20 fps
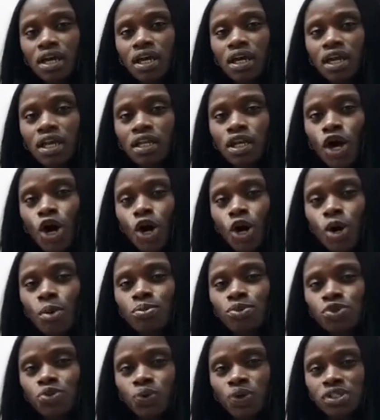it
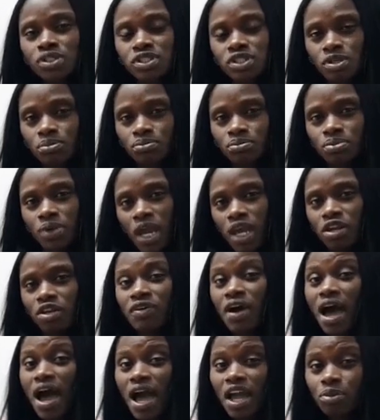comes with some kind of
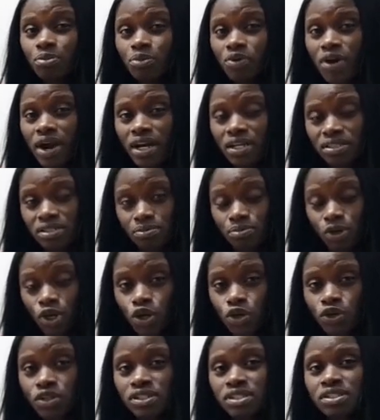high price,
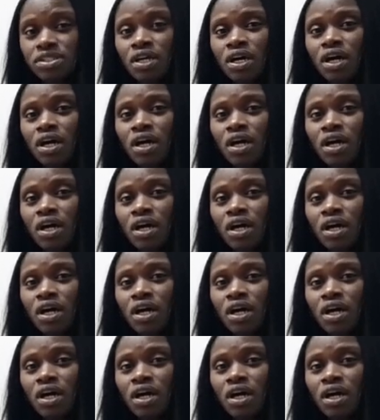because